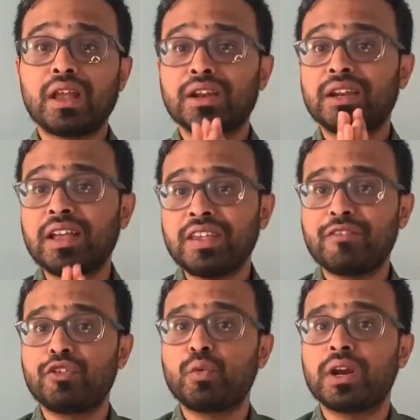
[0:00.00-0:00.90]
Does
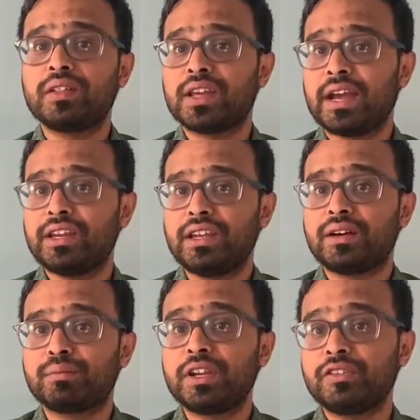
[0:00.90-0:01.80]
everyone in the IT
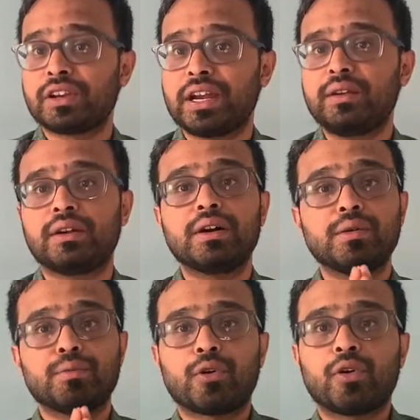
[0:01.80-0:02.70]
companies write
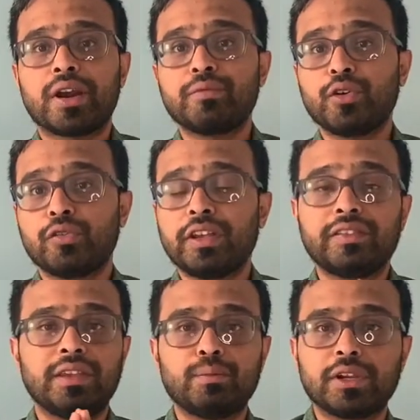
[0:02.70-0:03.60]
programs using
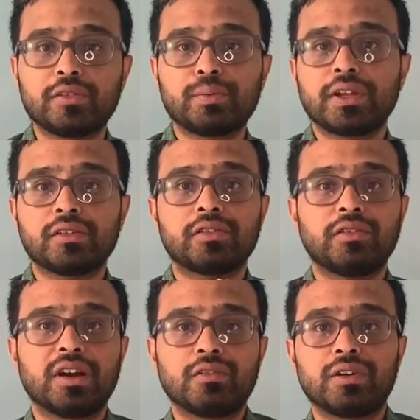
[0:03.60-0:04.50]
C++,
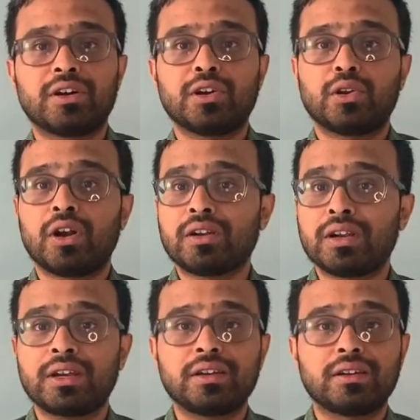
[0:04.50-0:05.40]
Java,
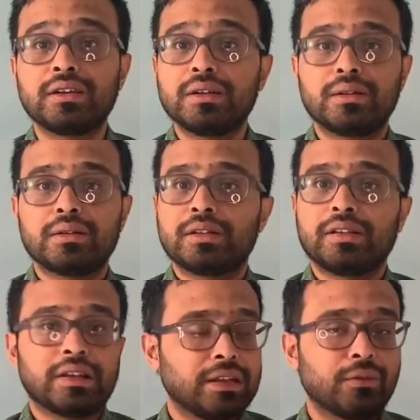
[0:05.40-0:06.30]
.NET,
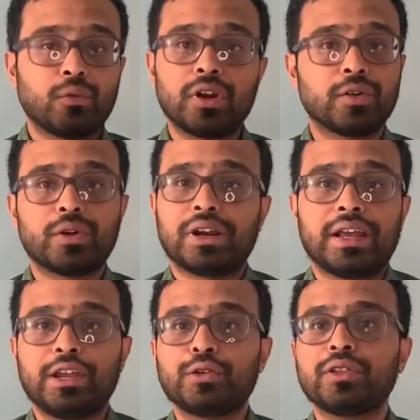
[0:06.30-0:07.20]
whatever,
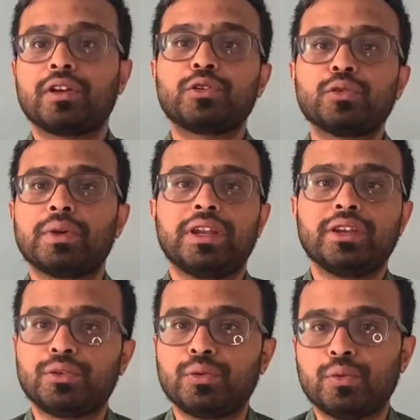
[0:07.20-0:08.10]
there are too
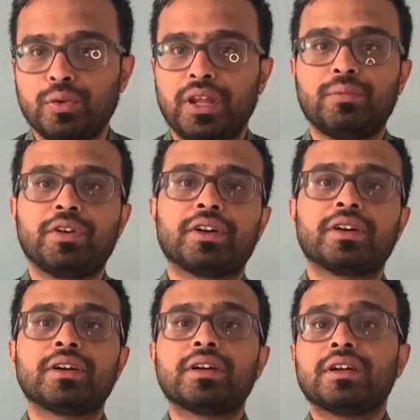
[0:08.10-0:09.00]
many to name
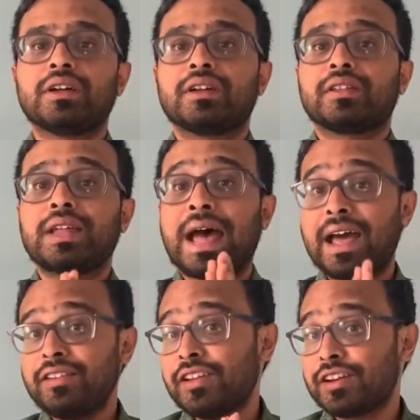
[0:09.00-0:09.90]
here. The
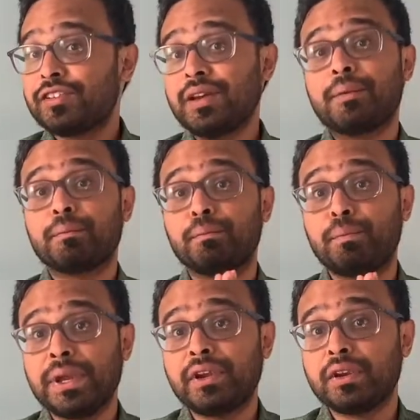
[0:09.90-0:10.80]
answer is a
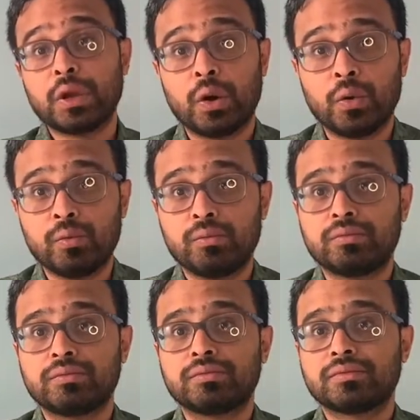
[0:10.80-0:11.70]
big no.
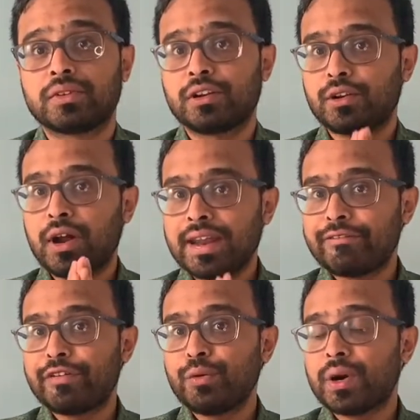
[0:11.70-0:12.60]
Not
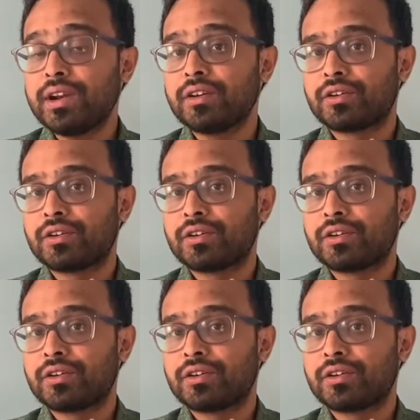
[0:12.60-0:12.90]
everyone